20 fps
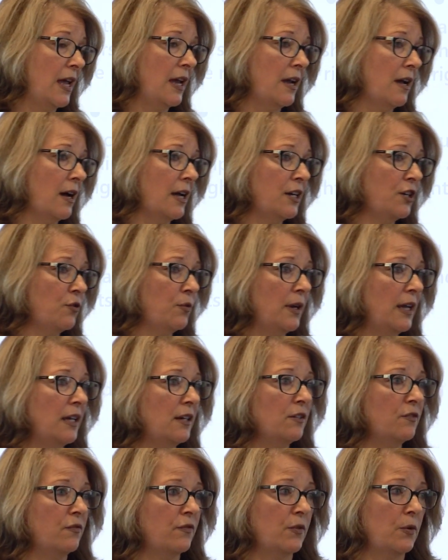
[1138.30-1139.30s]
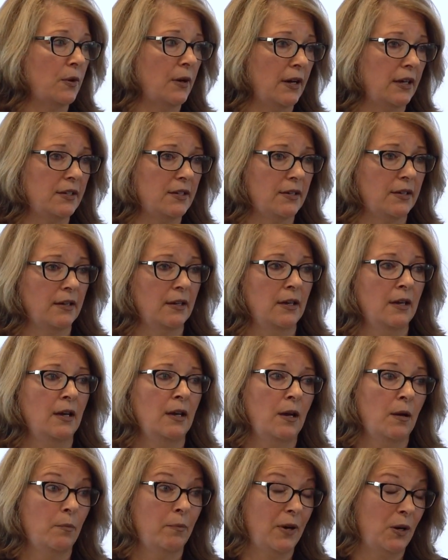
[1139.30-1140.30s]
AI created for it,
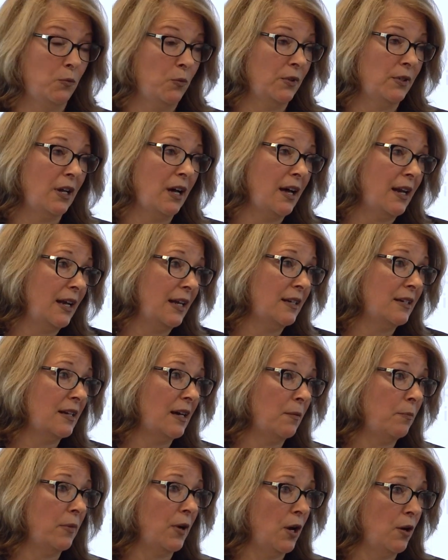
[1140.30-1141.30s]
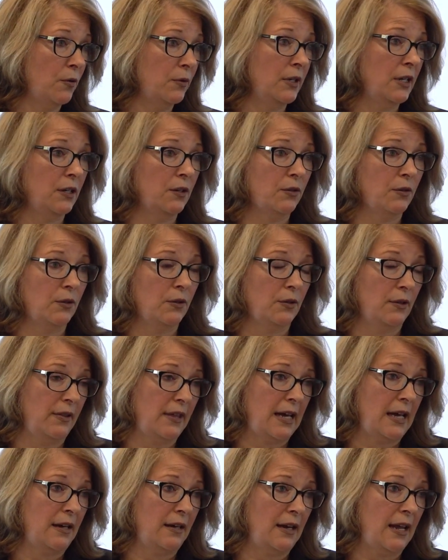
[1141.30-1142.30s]
but will not end up owning
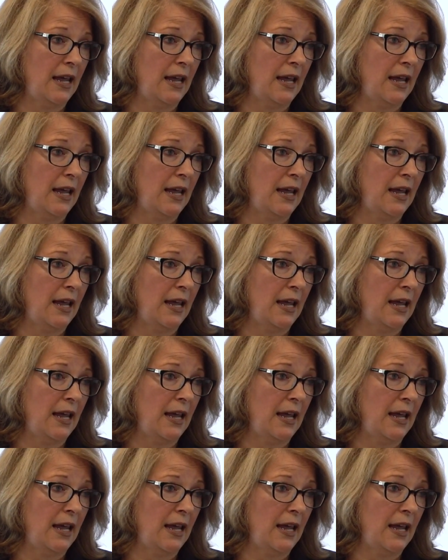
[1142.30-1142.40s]
that